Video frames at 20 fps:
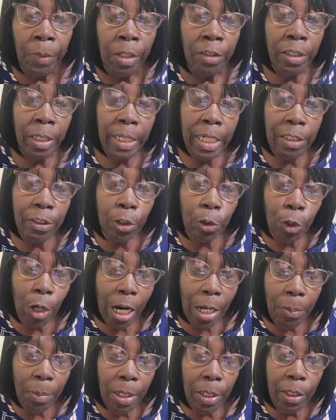So
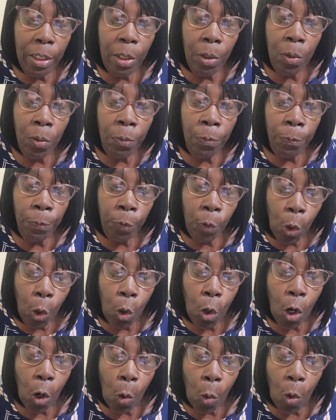describing their
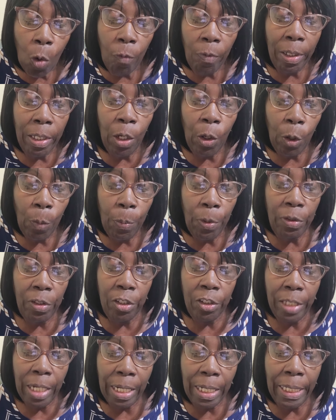furor over the
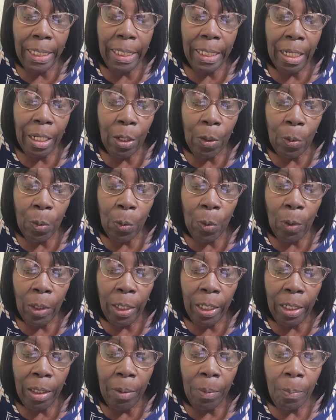opposition leader,
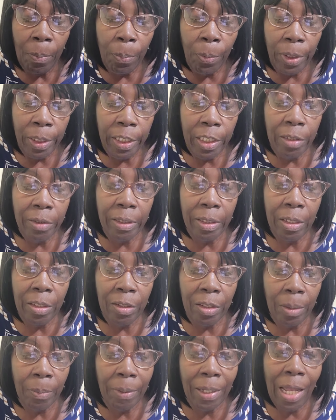Golden British
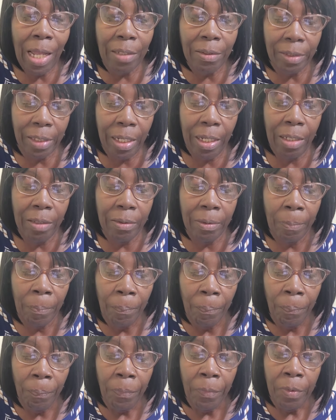citizenship, Cascas,
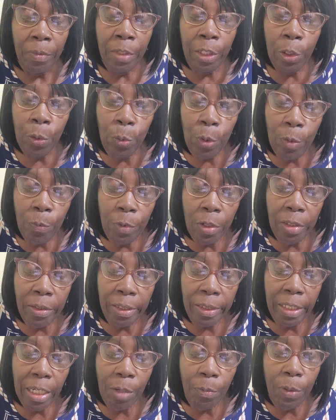the
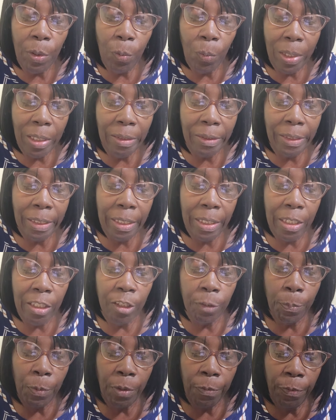University of the West
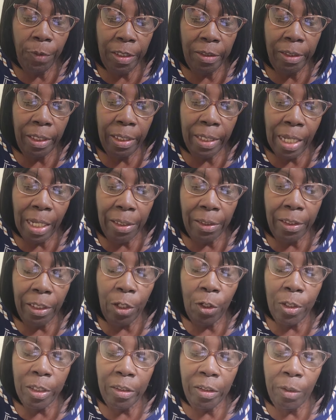Indies professor,
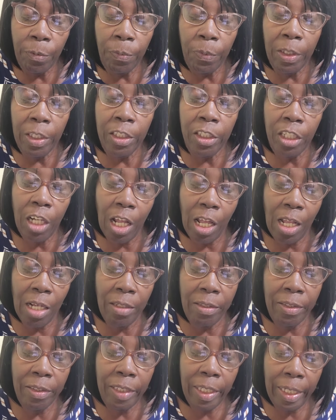Dr. Christopher
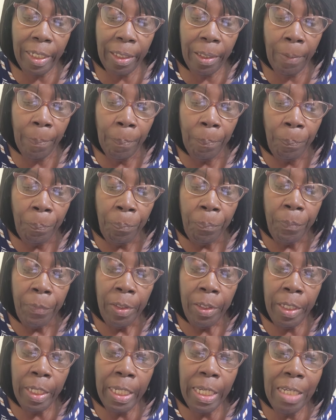Charles, say
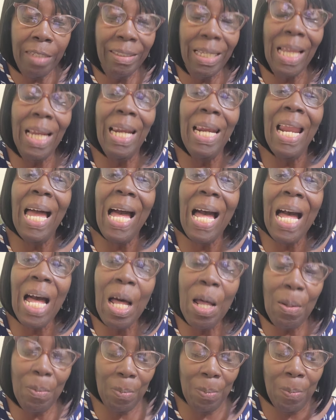he is
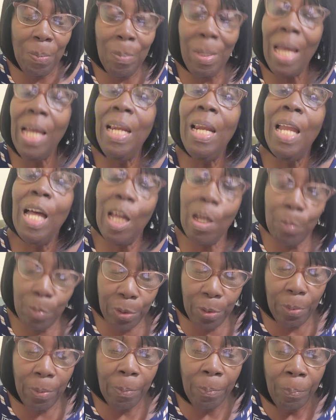alarmed, me
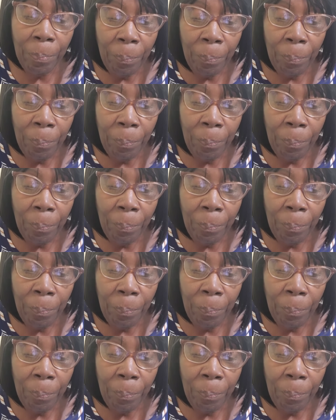alarmed too,